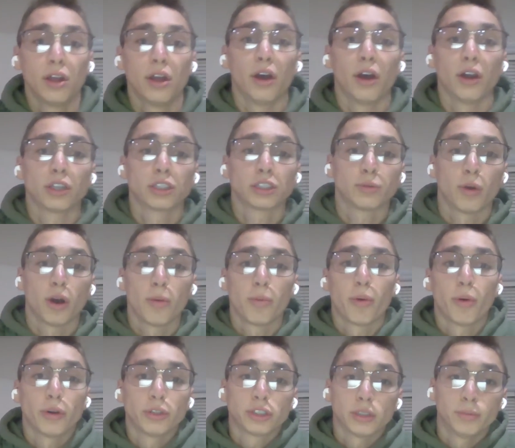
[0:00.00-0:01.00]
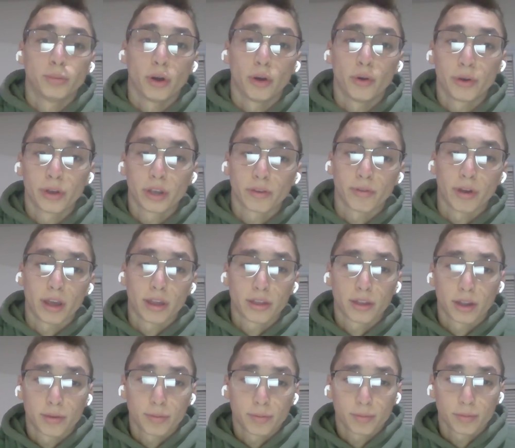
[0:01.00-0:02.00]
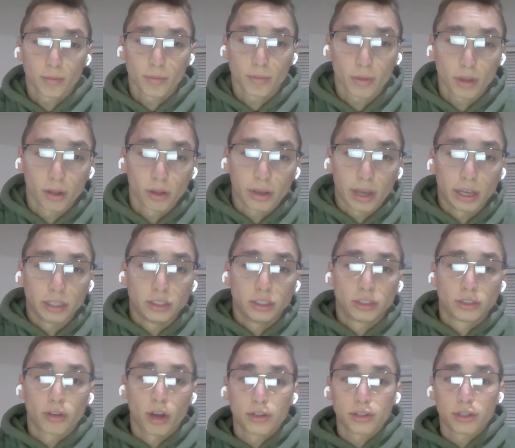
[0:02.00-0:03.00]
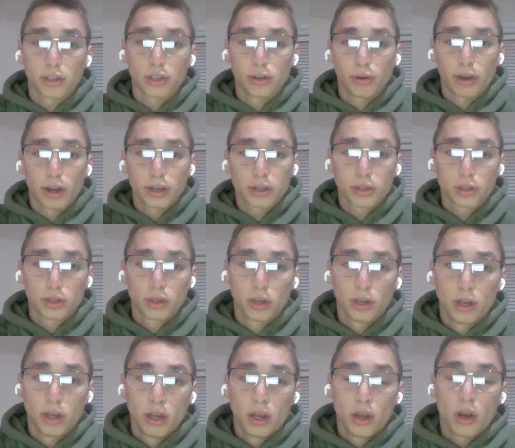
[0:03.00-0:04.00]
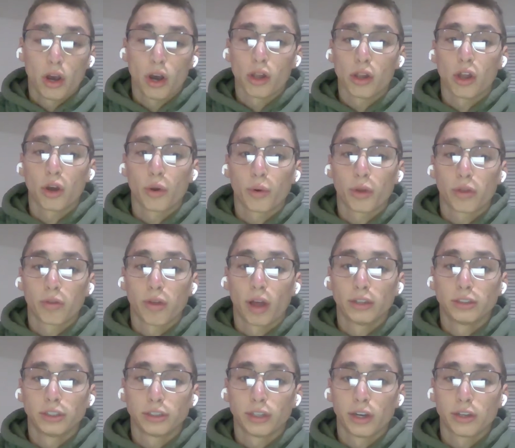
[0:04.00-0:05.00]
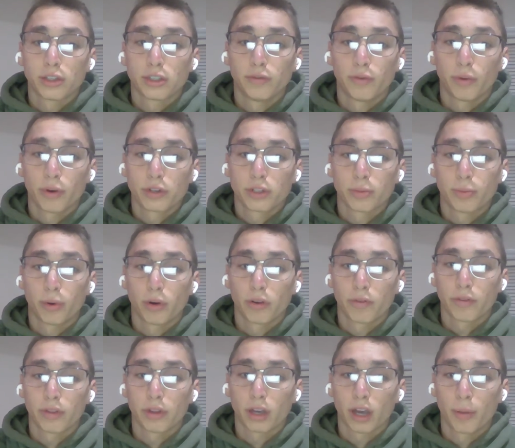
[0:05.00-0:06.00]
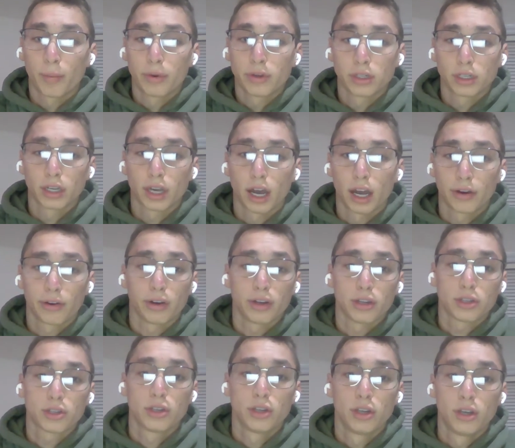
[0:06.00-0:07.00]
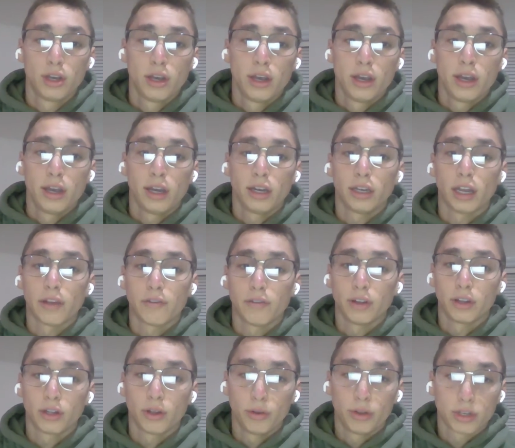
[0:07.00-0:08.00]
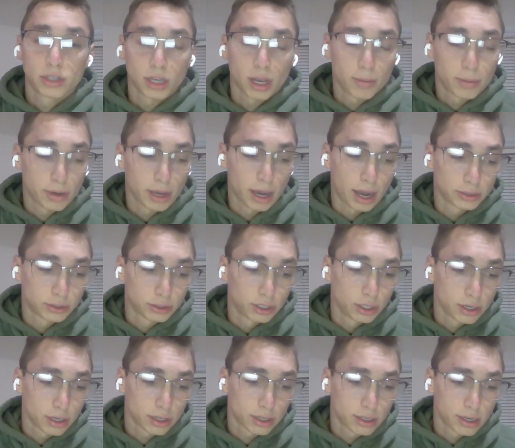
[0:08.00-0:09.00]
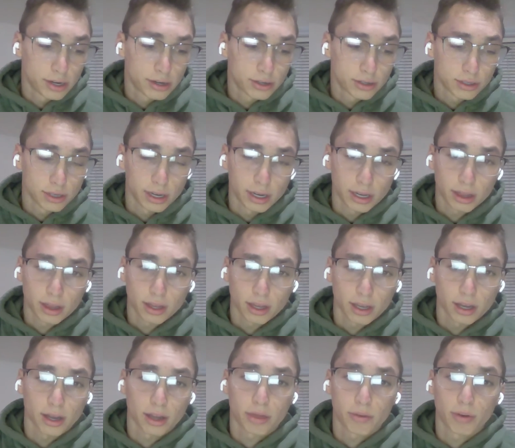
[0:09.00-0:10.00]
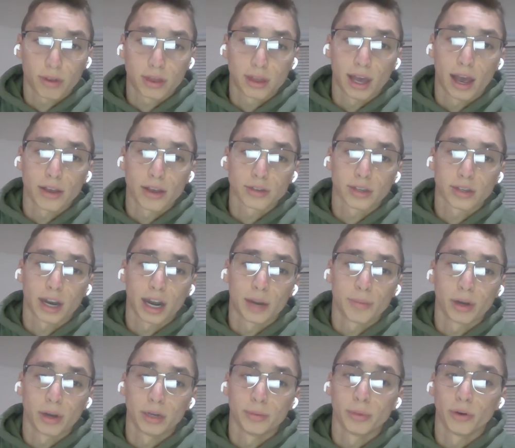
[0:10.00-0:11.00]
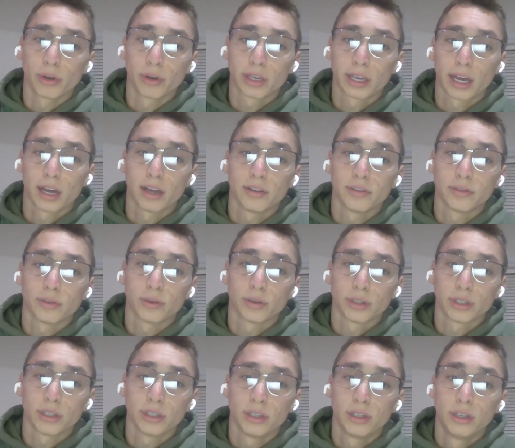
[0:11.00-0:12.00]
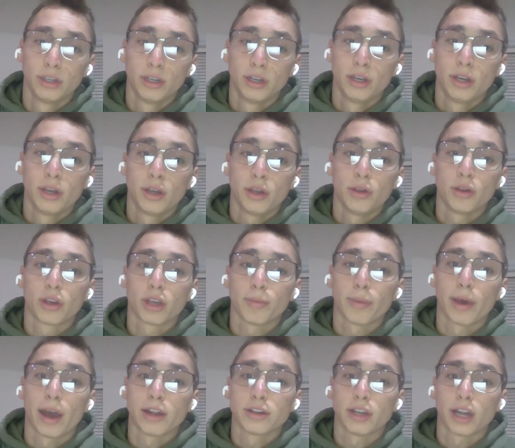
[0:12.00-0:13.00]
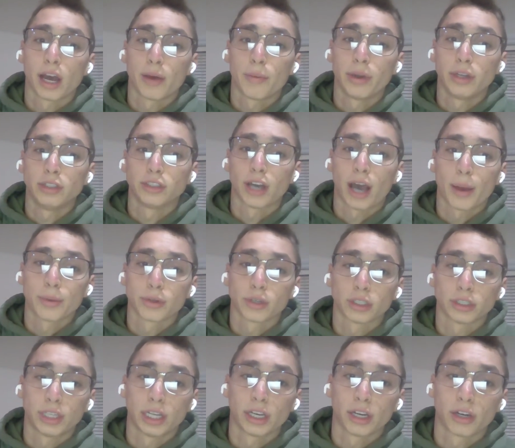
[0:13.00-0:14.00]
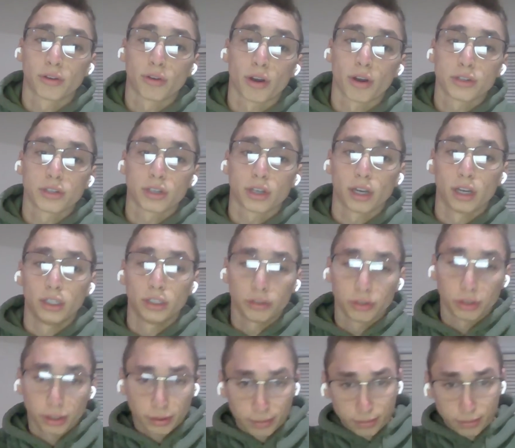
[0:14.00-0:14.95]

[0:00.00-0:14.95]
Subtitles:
a small portion of Boeing and Raytheon locations across the U.S., along with legislators who voice support for the companies in Congress. And if you include the subcontractors like the 3,000 hired by Boeing in California, you can imagine how many jobs are at stake across the country.